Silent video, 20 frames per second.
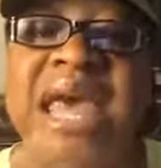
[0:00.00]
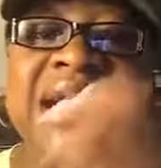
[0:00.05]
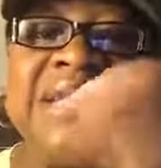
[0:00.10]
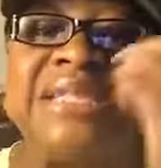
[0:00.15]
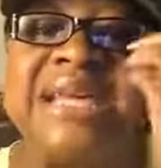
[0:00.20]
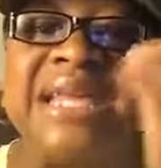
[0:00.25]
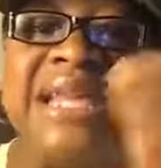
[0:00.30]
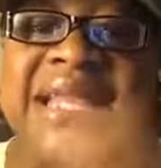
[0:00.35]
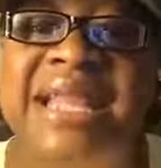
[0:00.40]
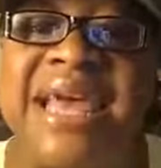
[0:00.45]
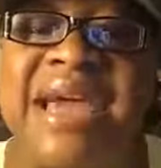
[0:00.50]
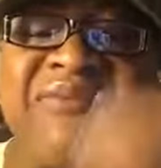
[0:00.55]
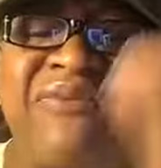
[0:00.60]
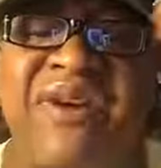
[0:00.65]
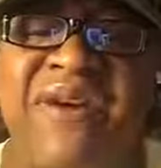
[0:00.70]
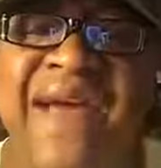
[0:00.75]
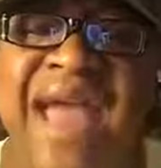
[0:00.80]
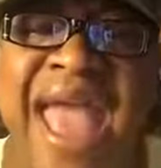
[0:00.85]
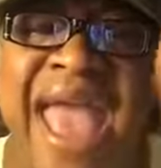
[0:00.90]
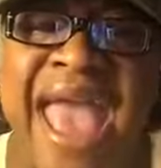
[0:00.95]

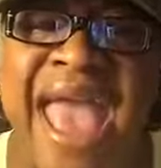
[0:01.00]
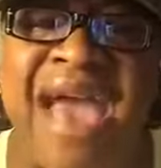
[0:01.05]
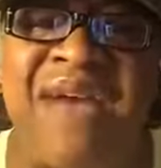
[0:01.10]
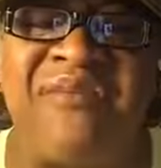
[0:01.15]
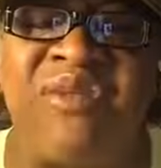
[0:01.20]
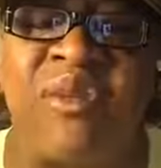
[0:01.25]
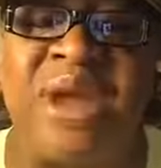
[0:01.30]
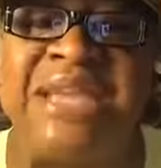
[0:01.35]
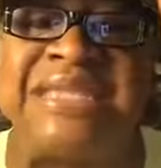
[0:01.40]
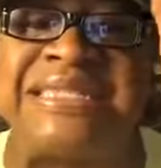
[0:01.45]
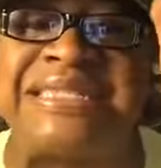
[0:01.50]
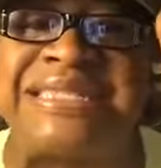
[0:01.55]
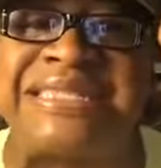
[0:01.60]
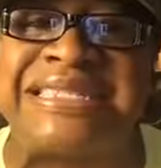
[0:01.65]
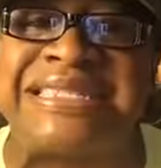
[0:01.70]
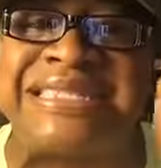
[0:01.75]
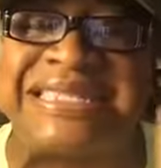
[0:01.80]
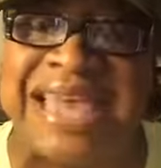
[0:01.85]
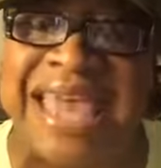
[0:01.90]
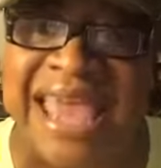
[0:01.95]
Deliver every
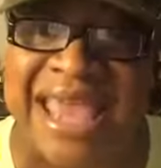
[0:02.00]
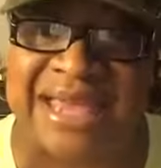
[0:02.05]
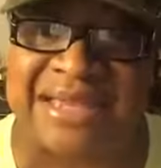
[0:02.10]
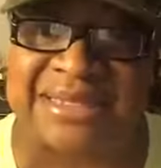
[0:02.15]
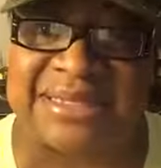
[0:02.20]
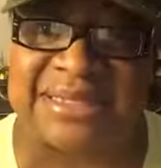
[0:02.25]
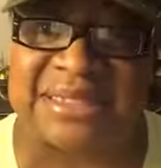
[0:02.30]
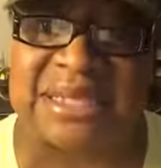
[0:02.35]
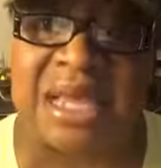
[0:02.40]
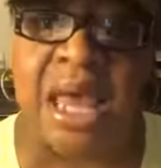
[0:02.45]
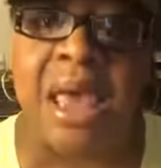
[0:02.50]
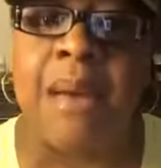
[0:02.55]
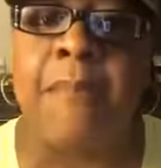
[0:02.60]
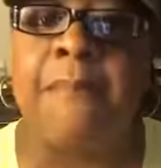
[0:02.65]
sense